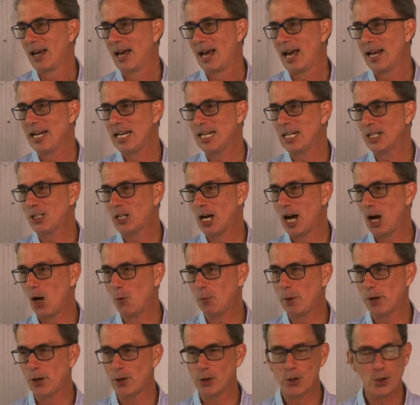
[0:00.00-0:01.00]
Anita
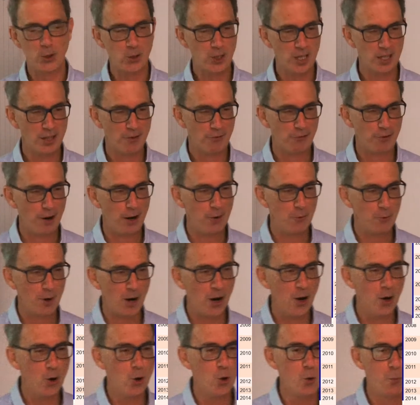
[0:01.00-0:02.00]
Thalberg, who's in the front row,